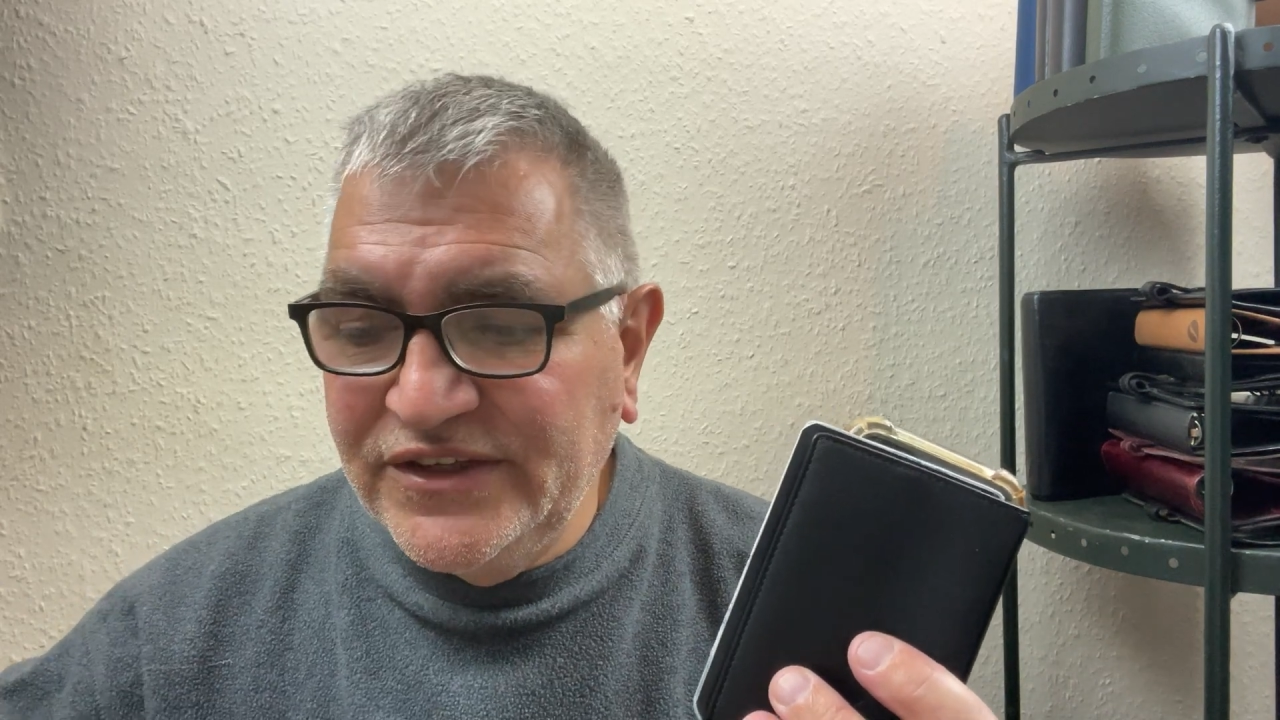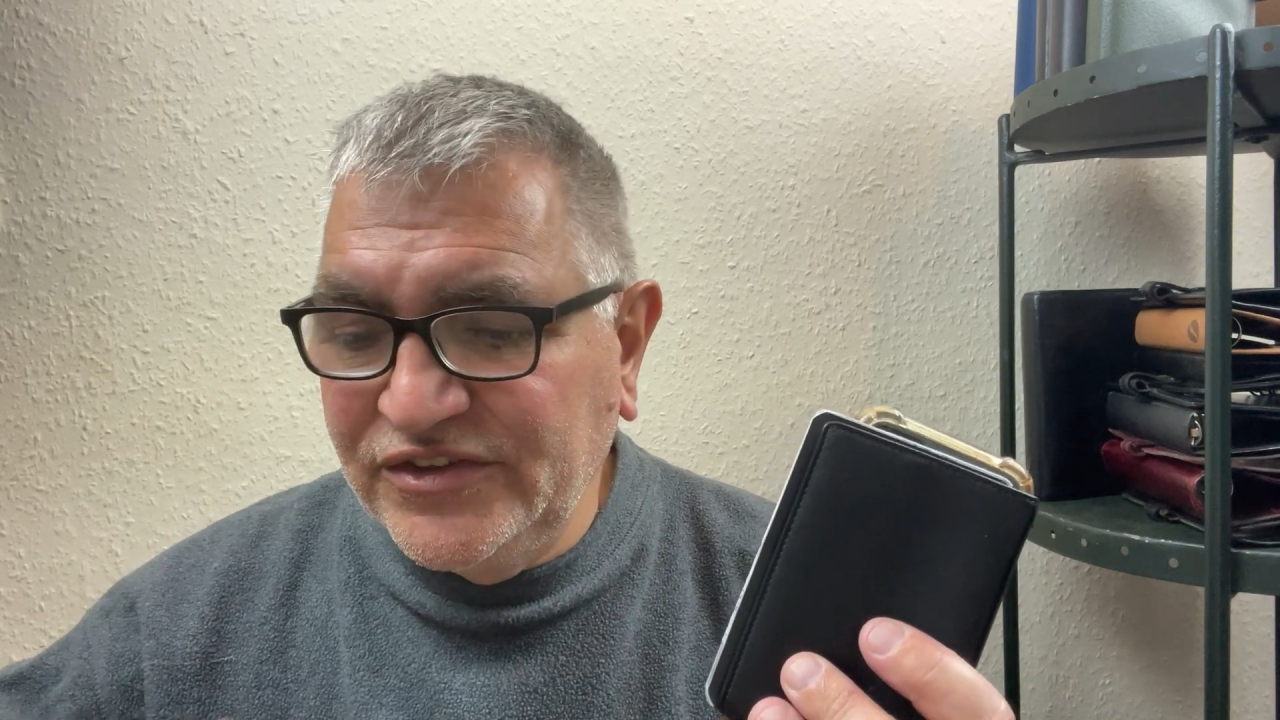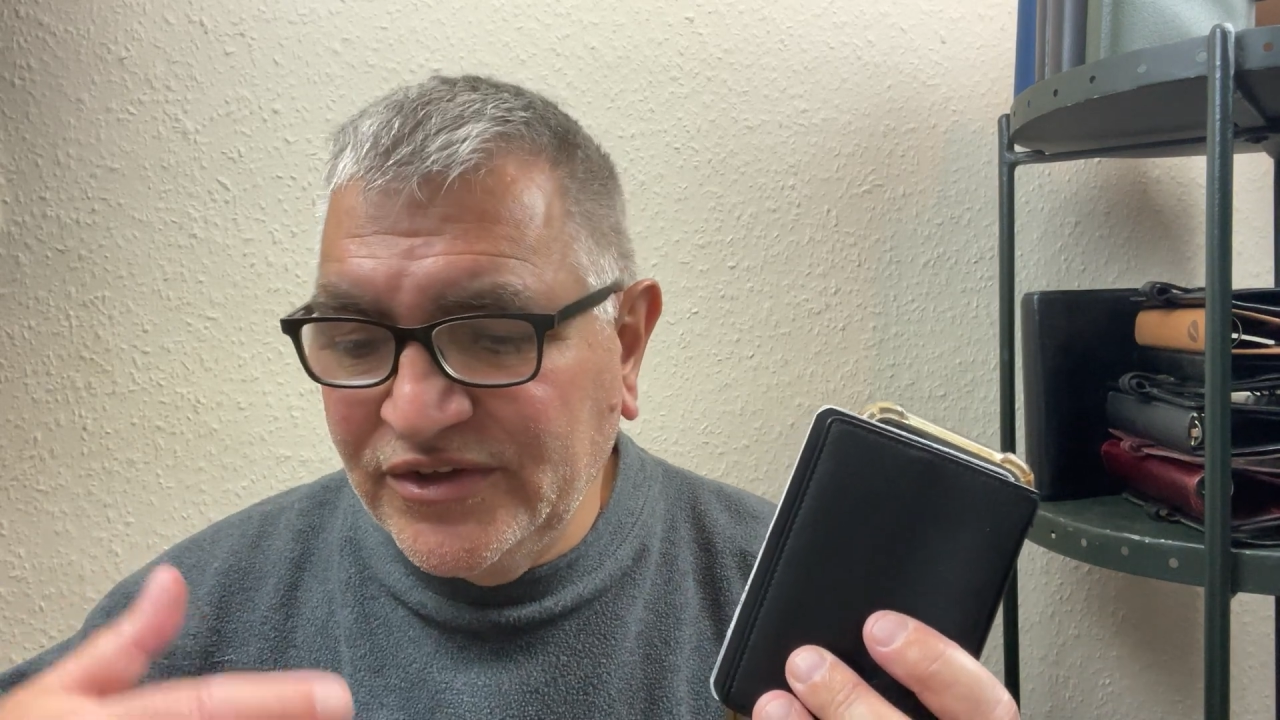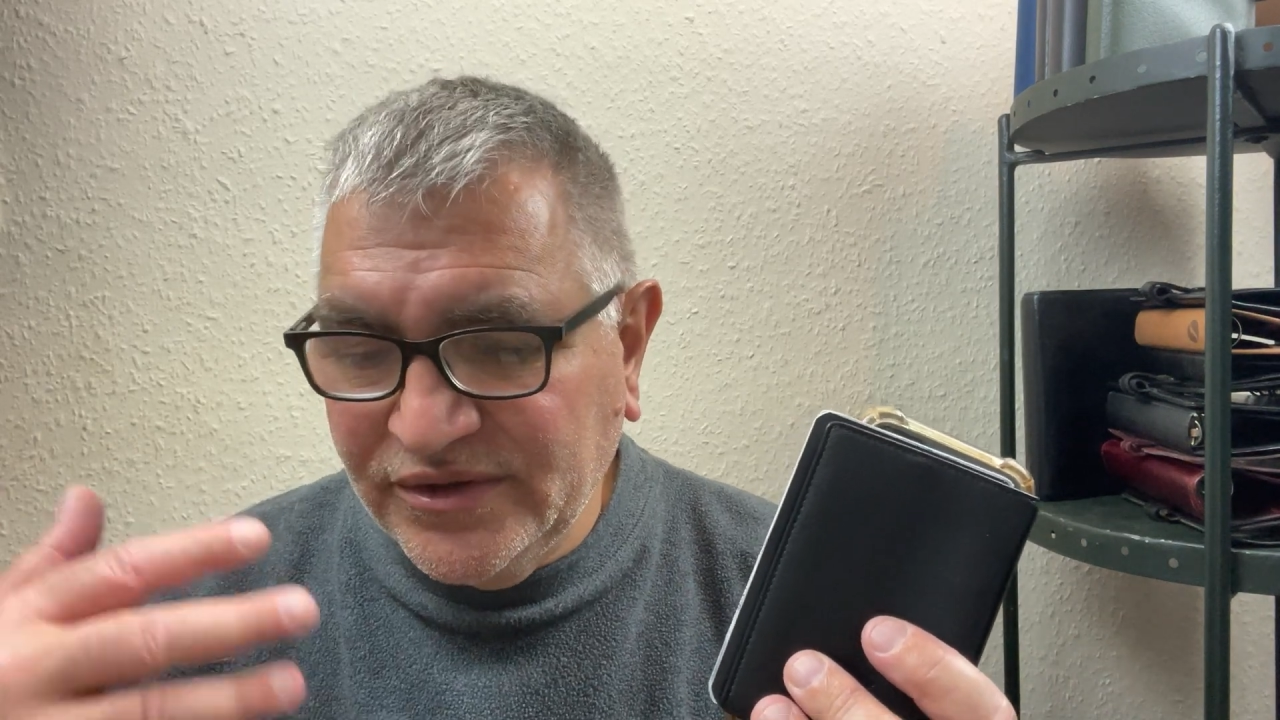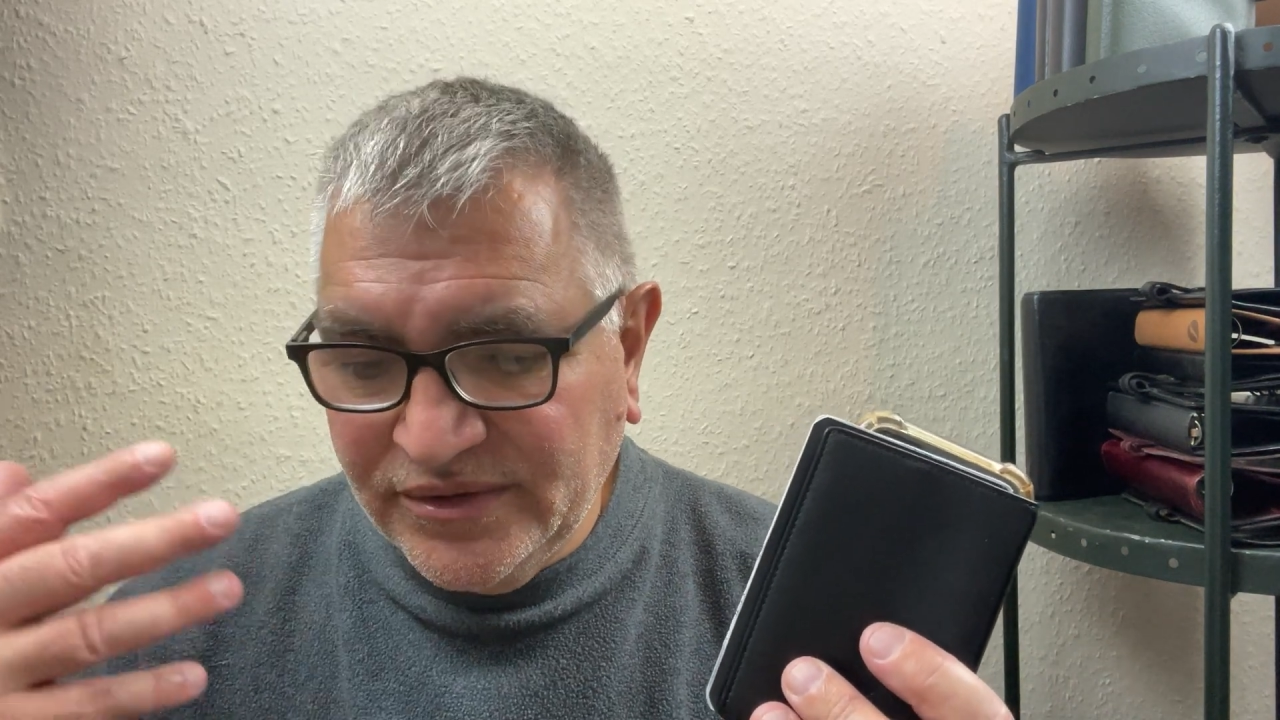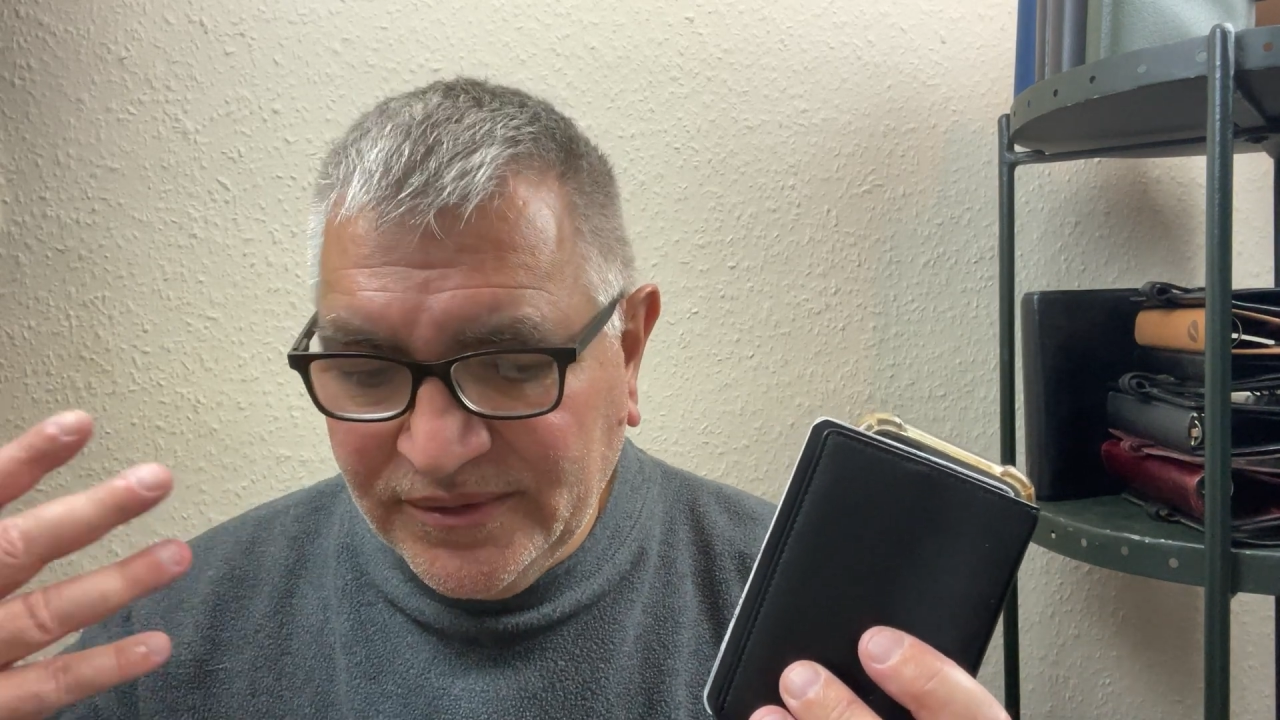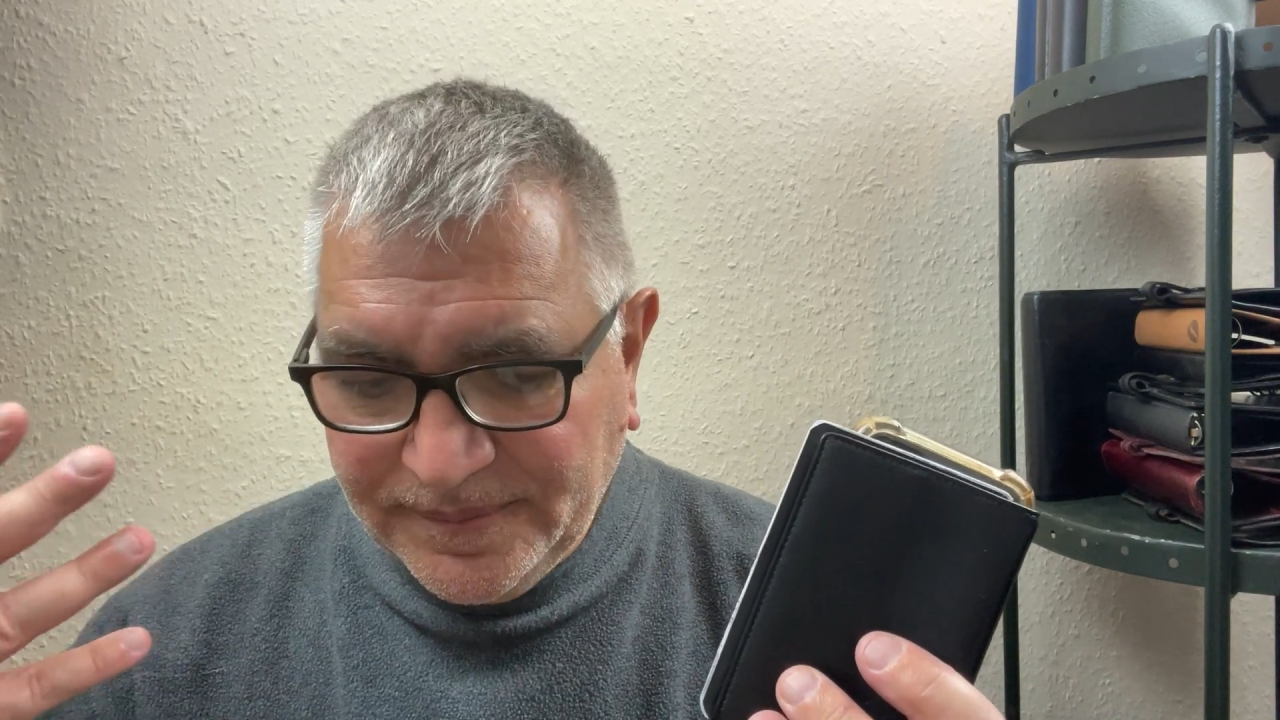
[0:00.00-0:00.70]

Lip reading: to.